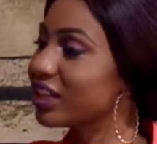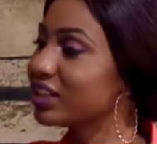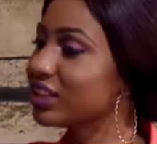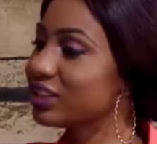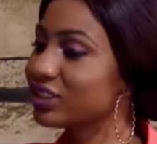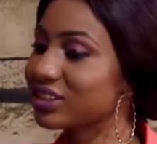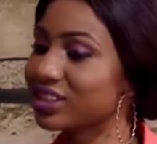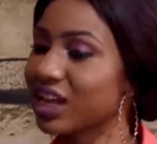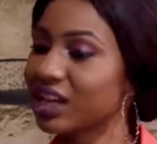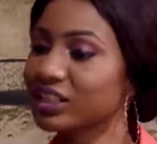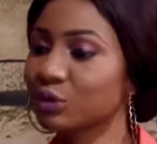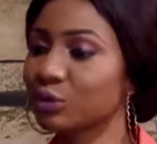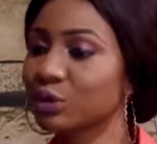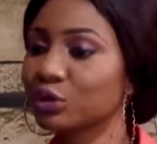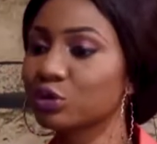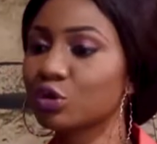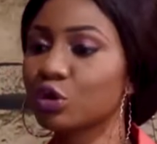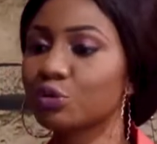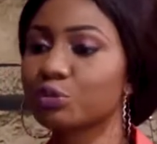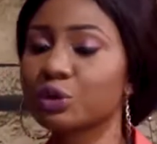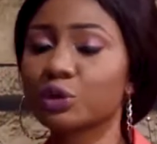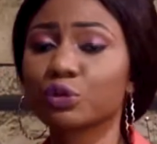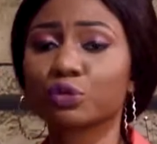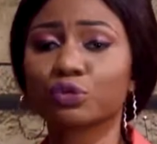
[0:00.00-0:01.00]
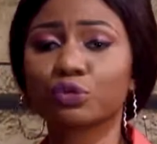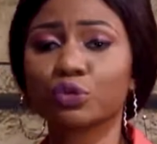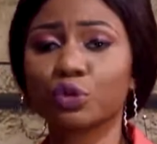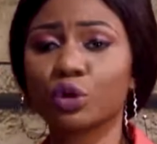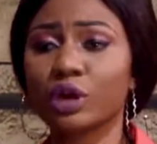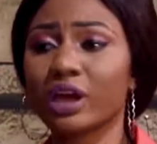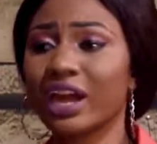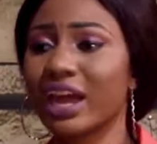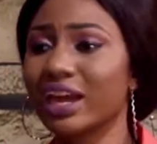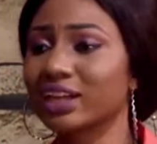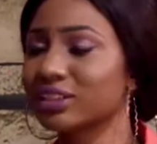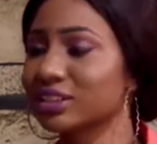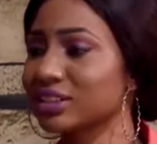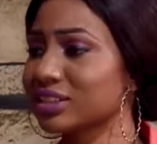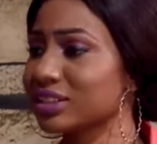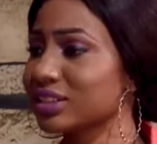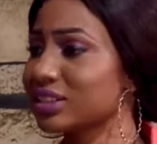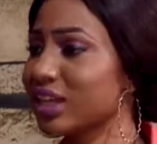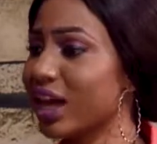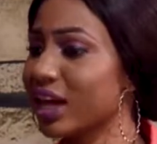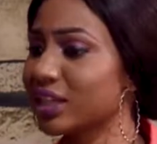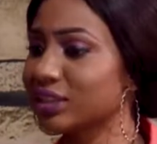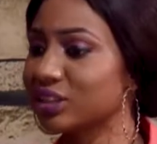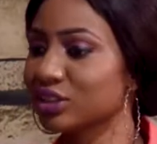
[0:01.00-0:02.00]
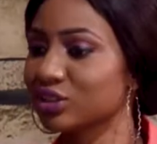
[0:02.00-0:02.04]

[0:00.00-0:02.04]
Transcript: they will end in sight.